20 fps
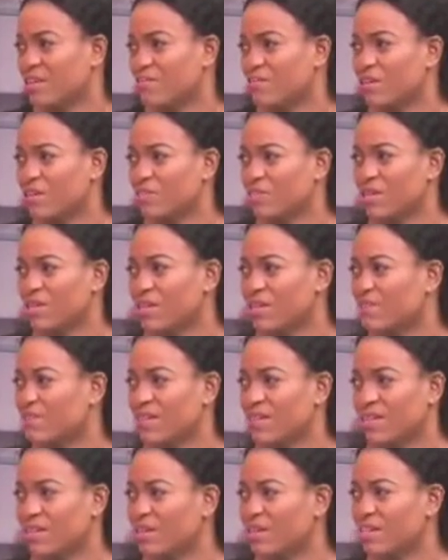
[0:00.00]
We
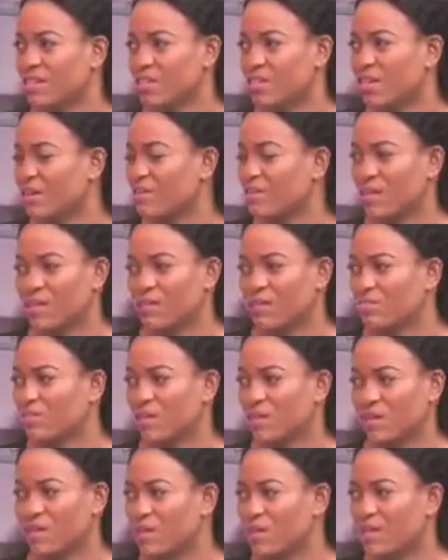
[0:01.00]
definitely need it.
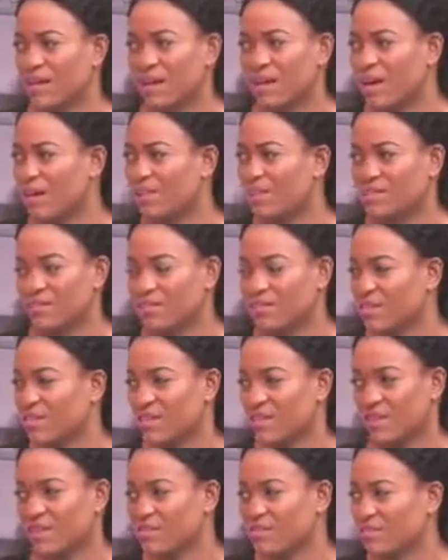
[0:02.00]
It can't
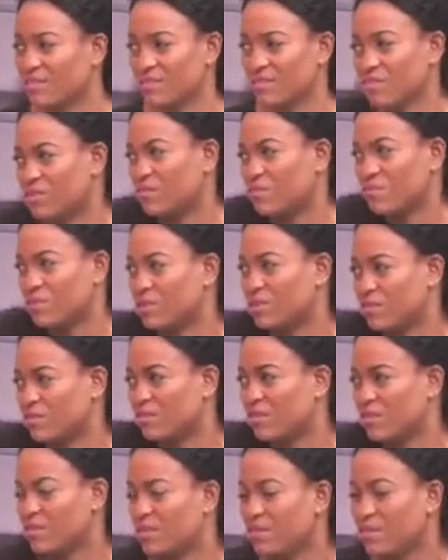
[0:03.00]
go on
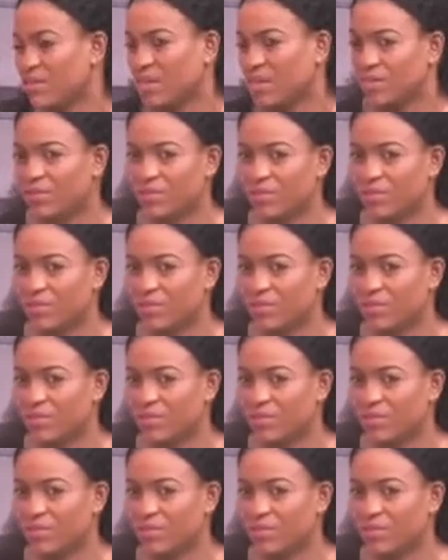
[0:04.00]
and on